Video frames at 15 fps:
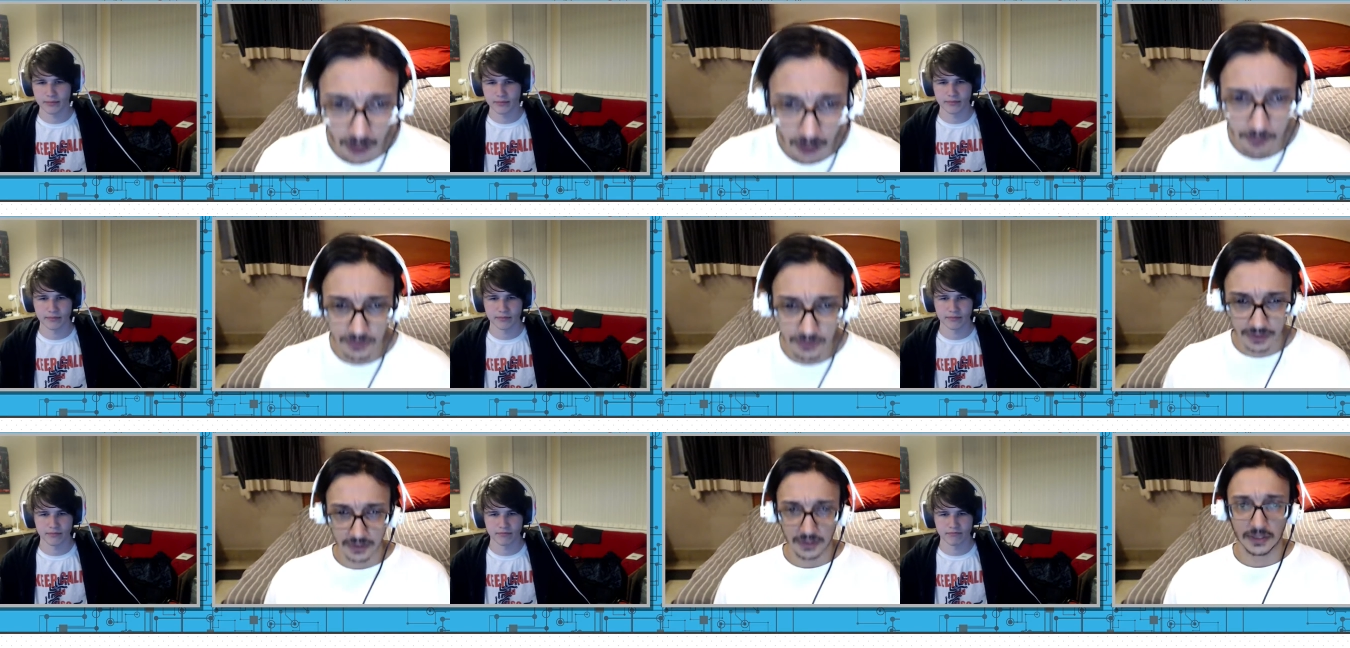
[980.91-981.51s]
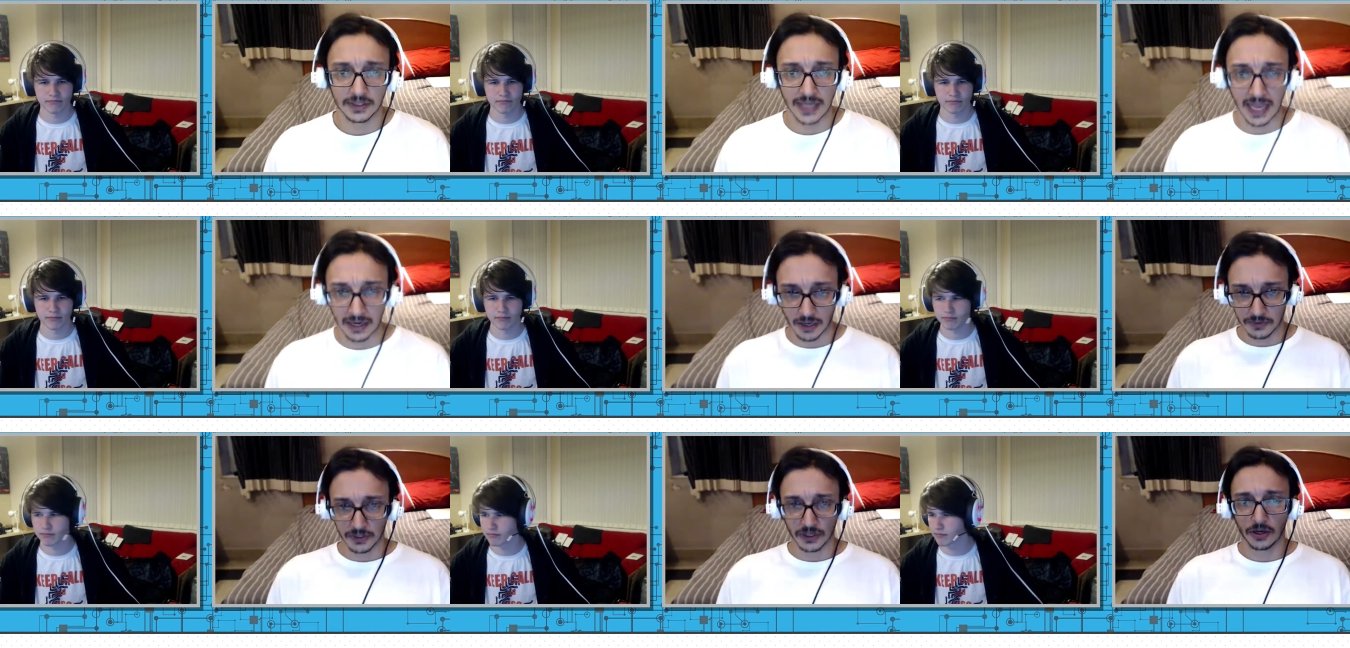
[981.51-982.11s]
Speaker 1: So Dancop's
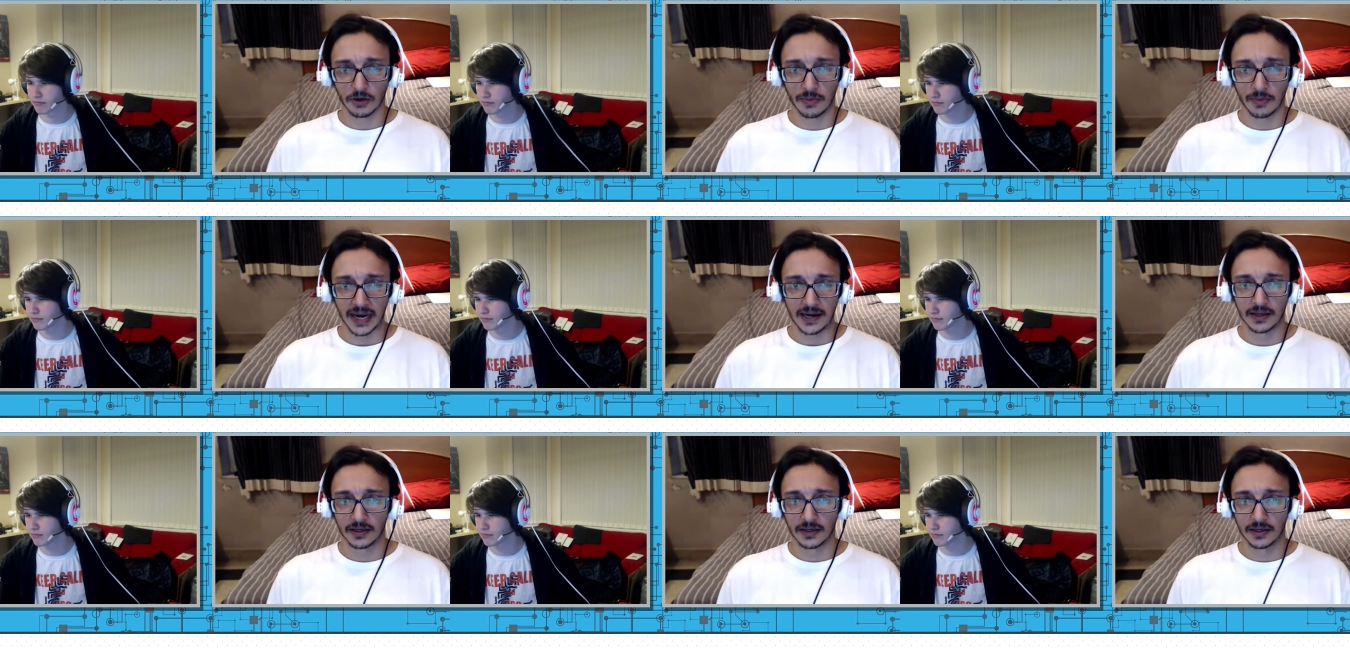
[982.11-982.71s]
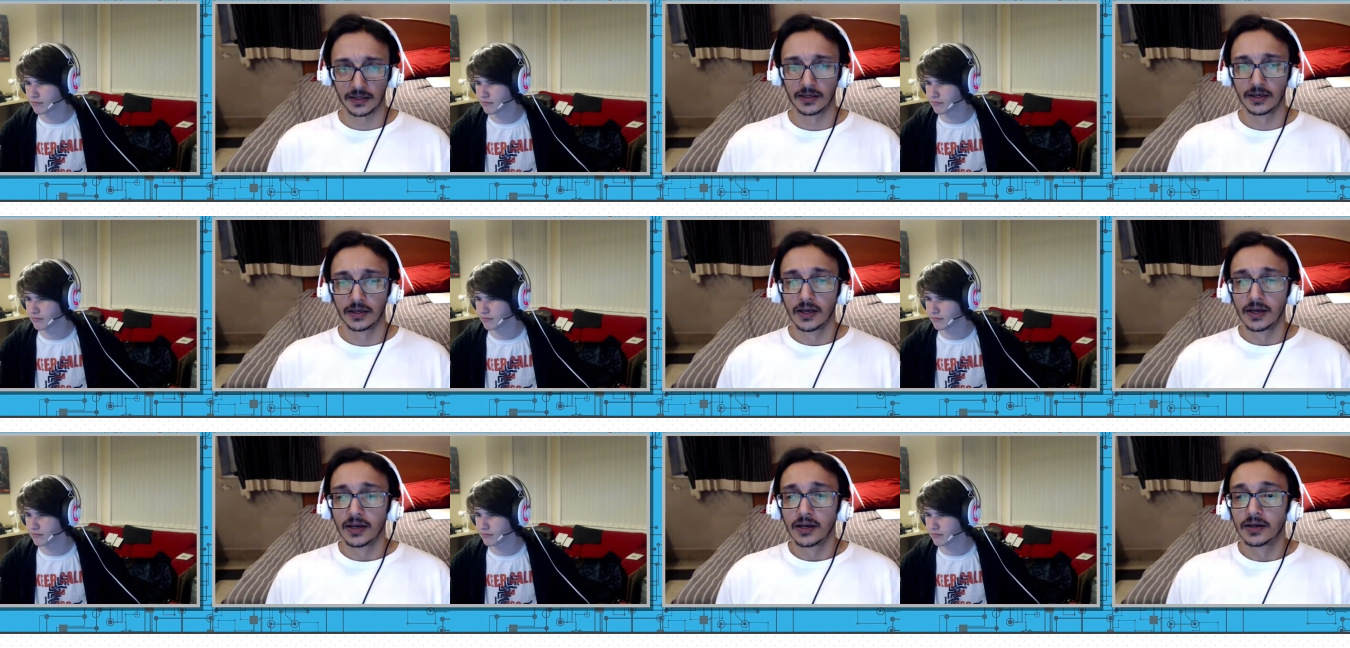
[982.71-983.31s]
Dan Cup's gonna go to bed.
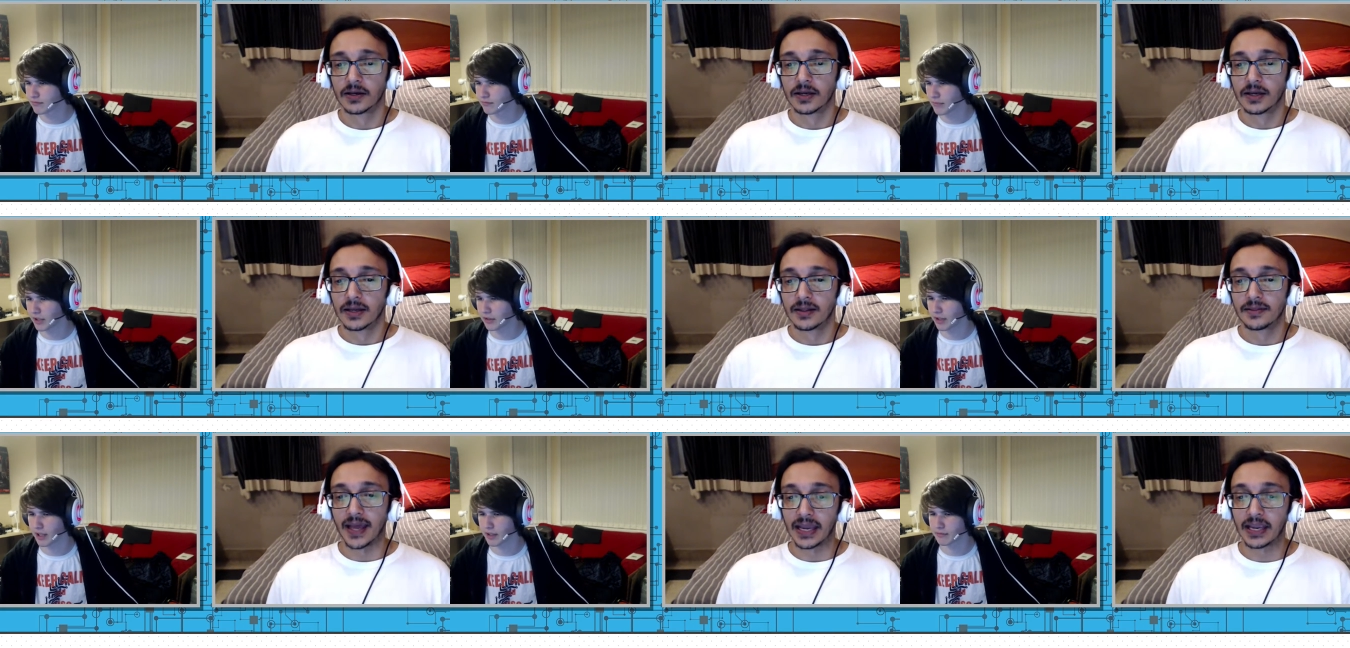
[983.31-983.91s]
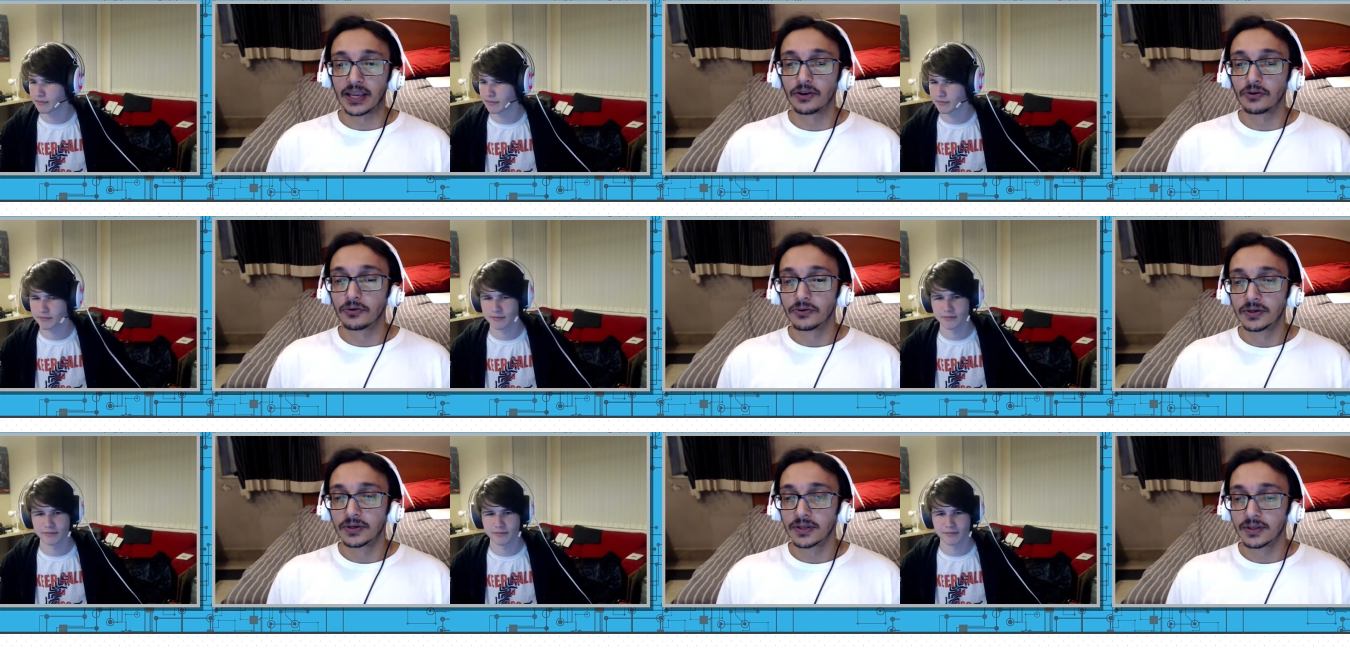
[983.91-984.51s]
Okay.
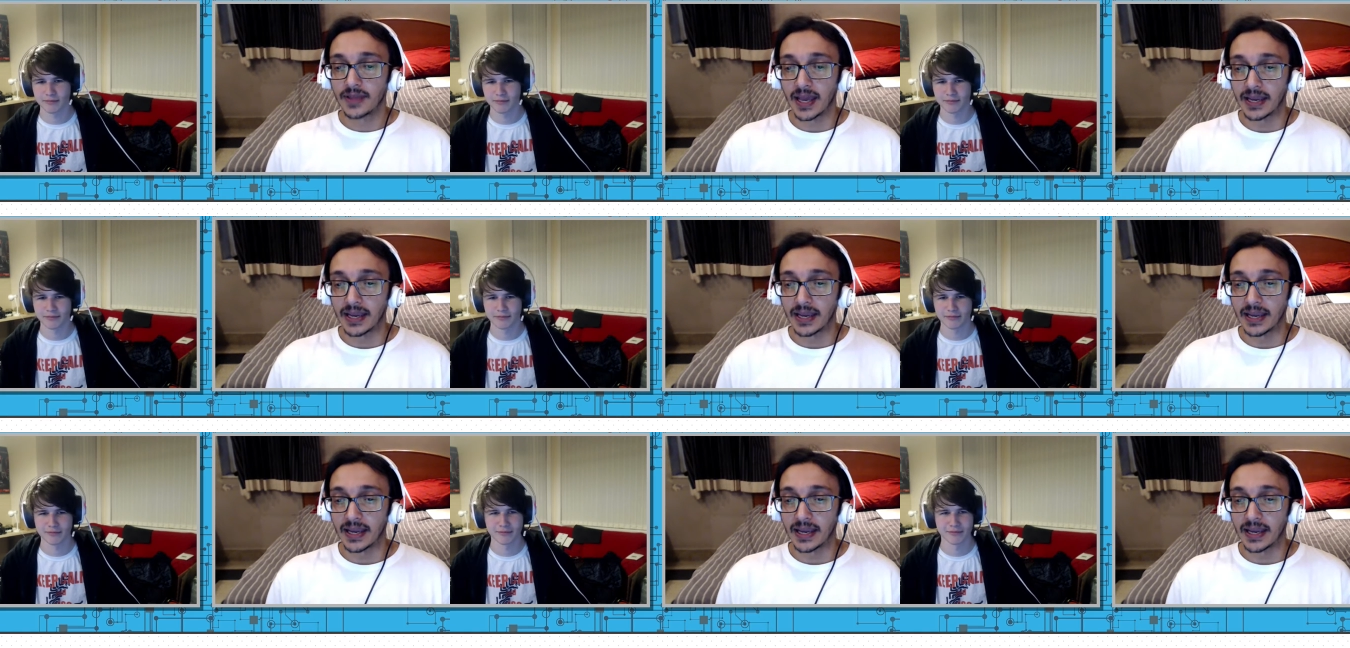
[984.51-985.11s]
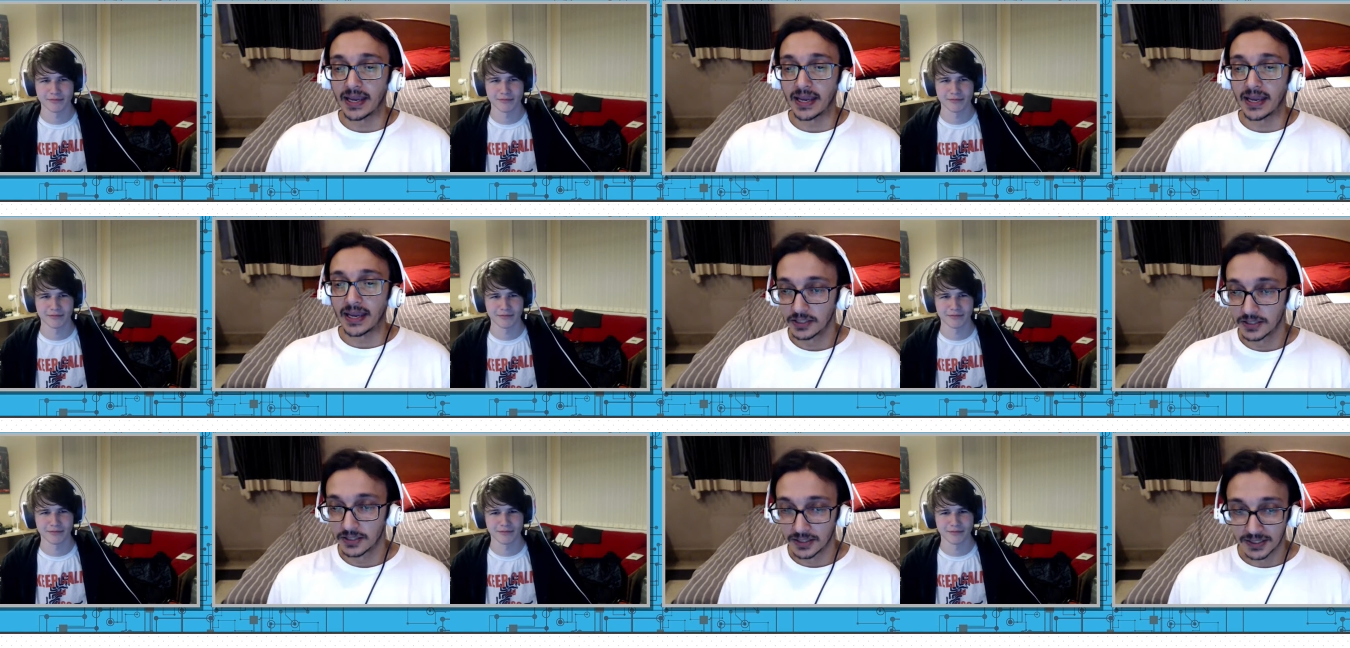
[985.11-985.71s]
Thank you. Thank you for
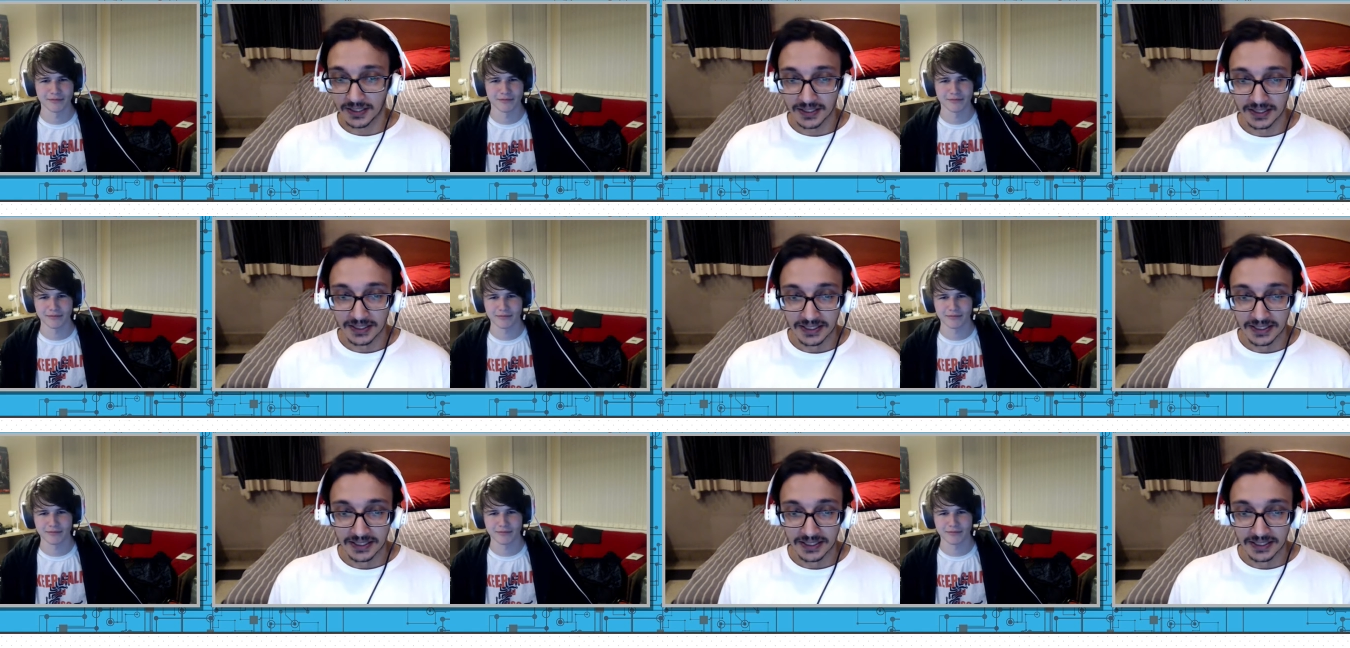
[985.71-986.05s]
joining us.